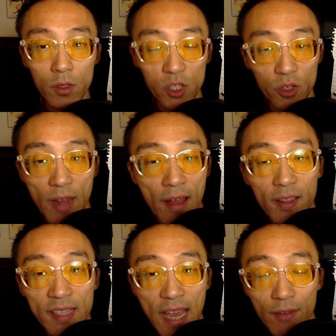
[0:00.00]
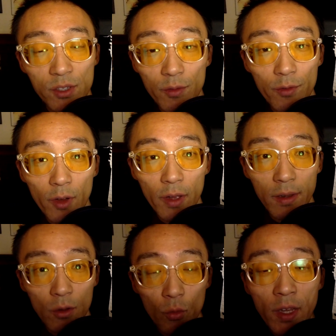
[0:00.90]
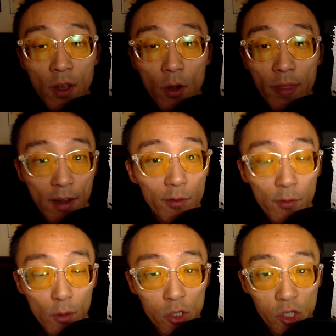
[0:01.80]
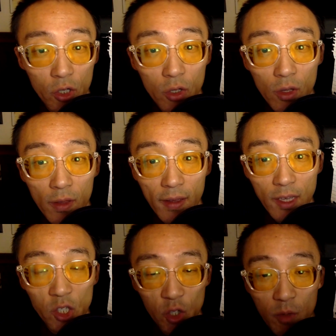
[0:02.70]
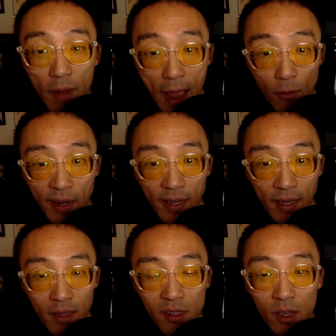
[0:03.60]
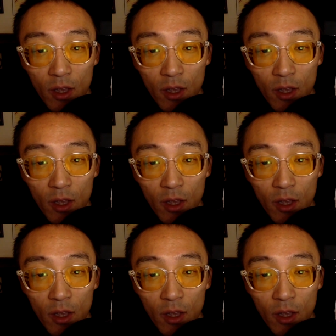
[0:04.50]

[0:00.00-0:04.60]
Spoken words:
So now let's have some fun. We know that a full circle is 2 pi radians.